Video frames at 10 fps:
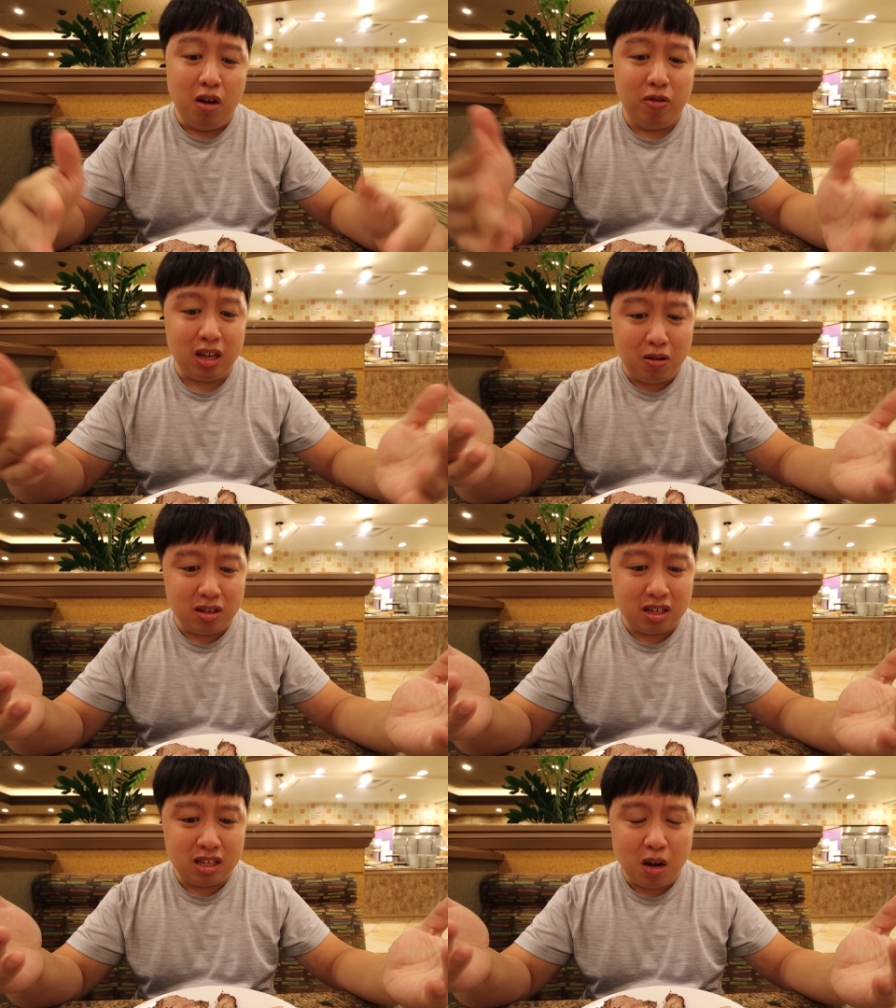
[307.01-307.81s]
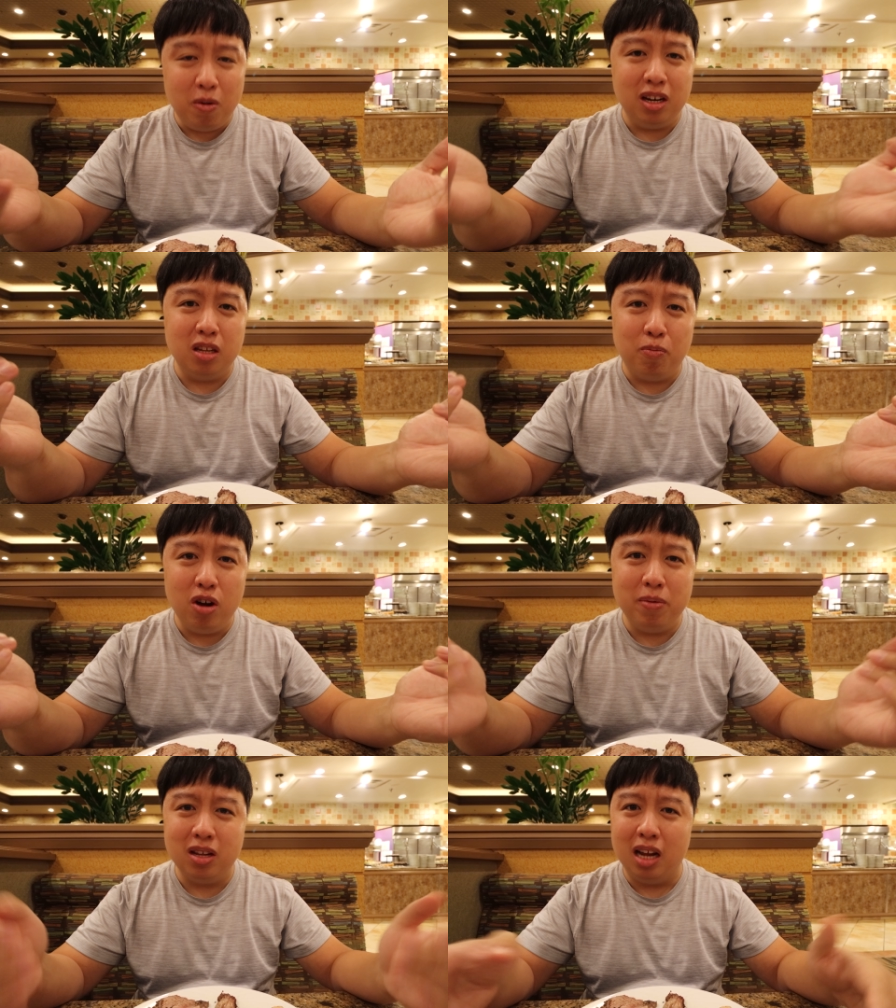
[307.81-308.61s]
which I was somewhat
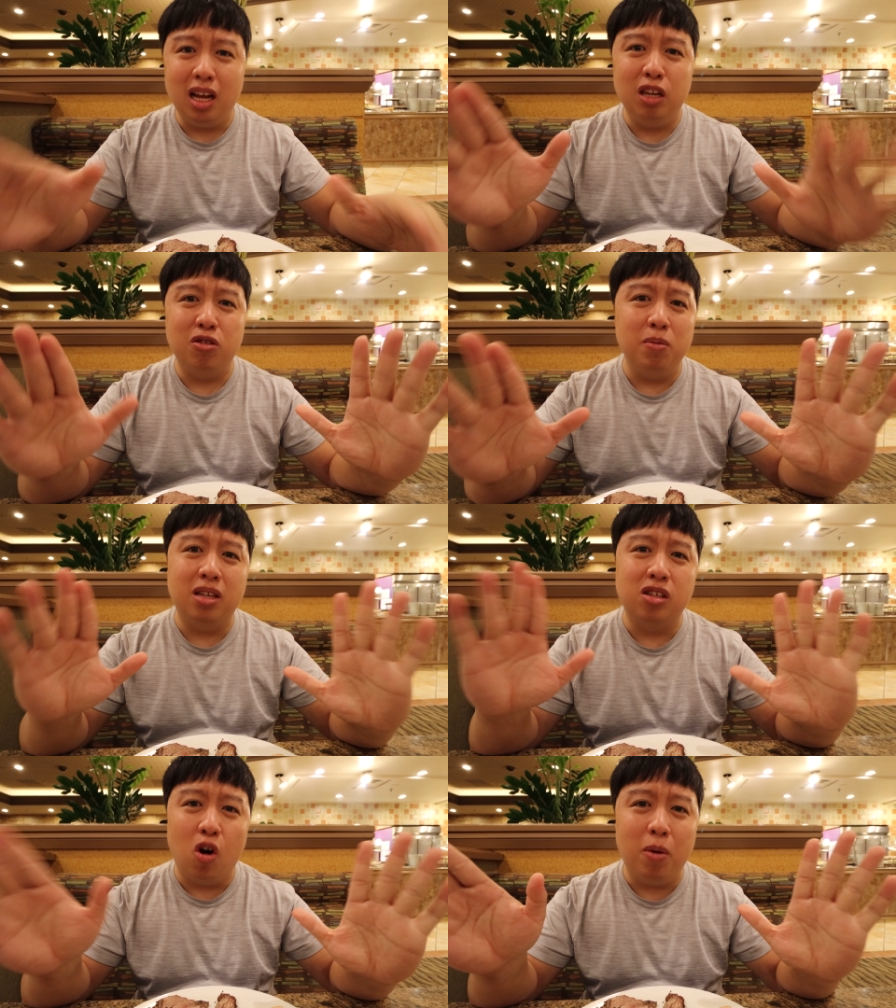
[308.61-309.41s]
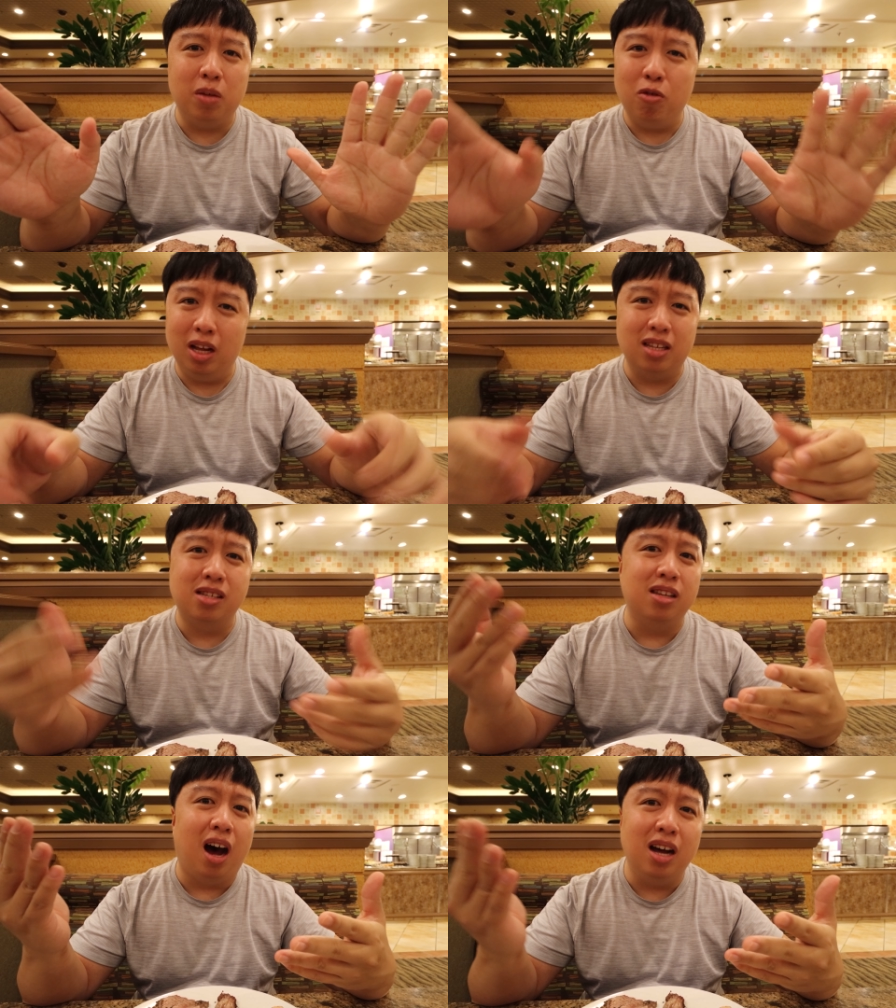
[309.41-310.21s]
disappointed because I thought there was gonna be so much more, like
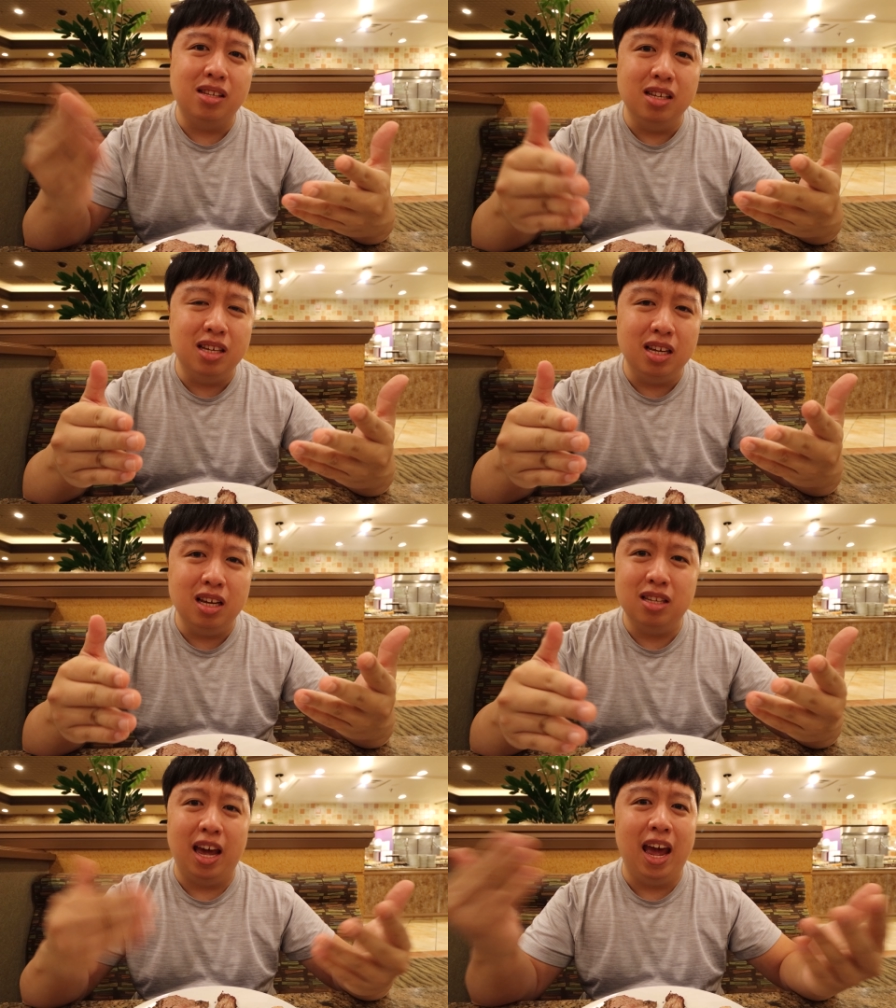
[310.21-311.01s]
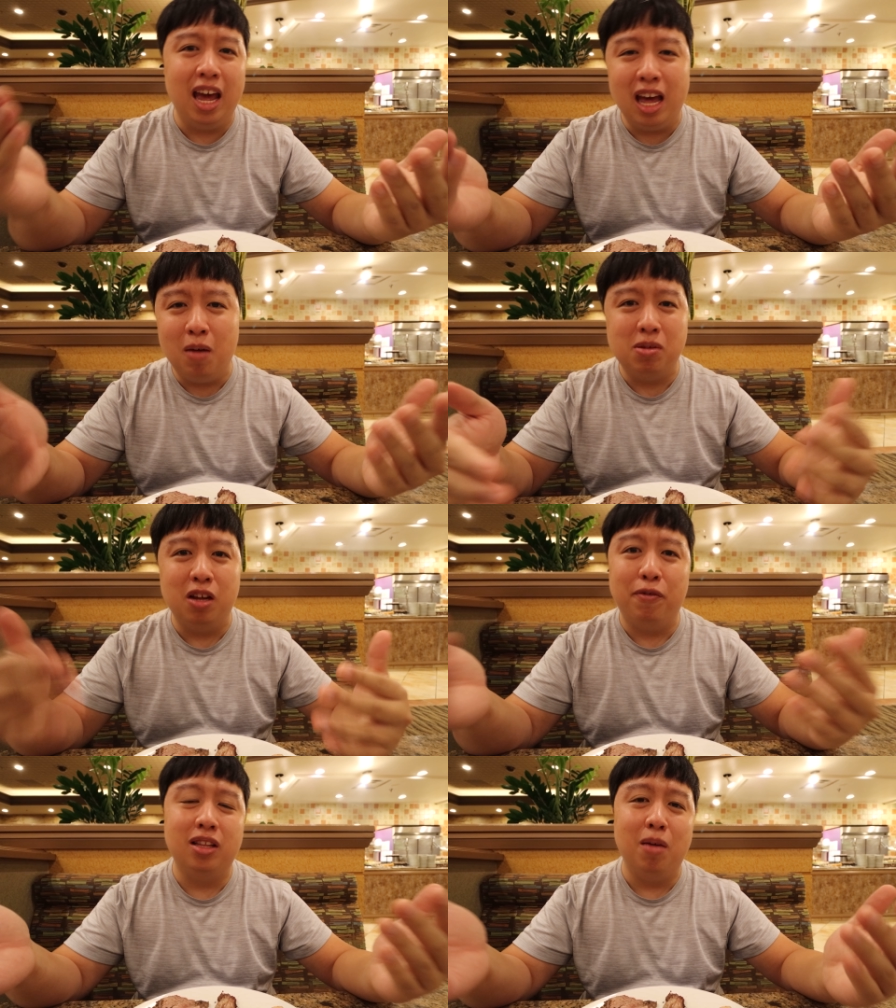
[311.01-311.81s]
sausages, ham,
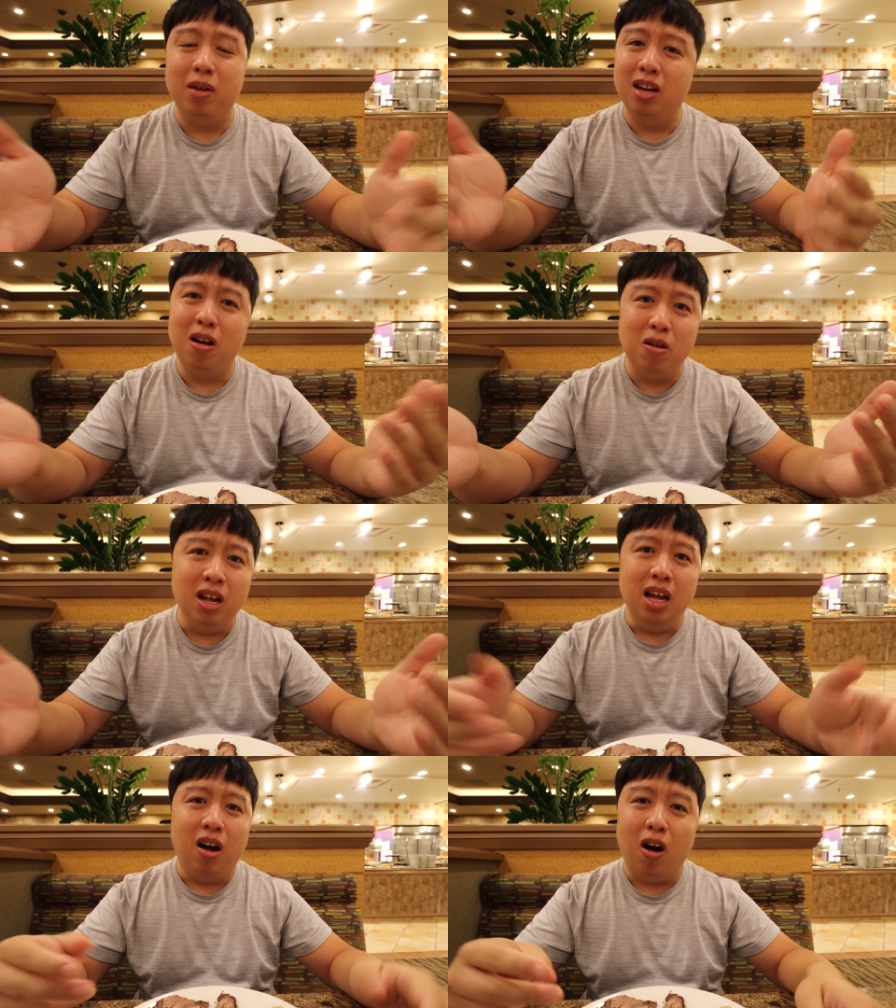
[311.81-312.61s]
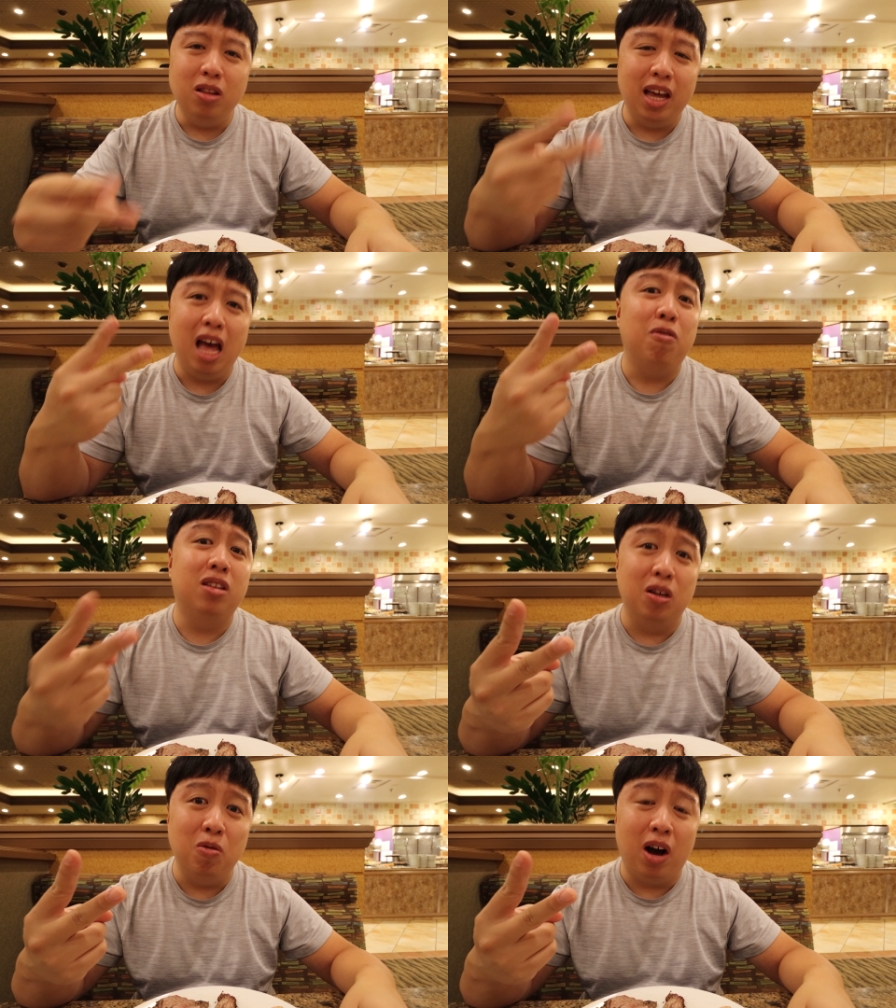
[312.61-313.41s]
stuff like that, but no, all they had was
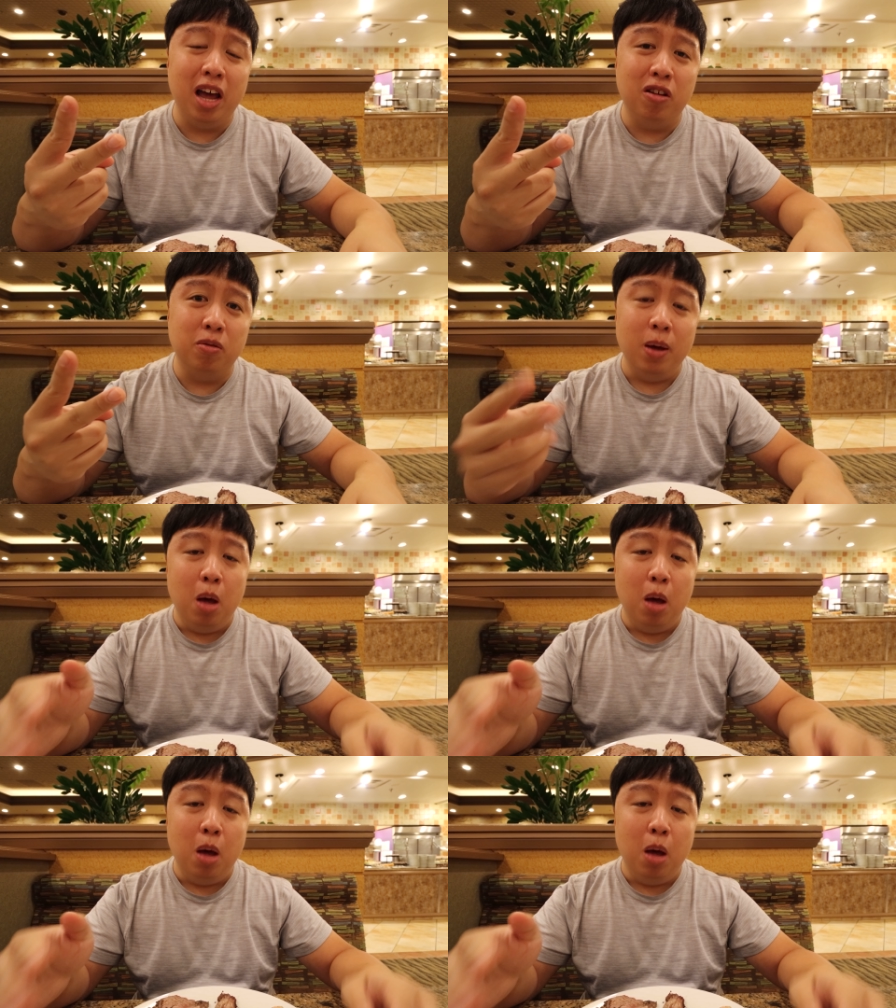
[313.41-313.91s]
2 items.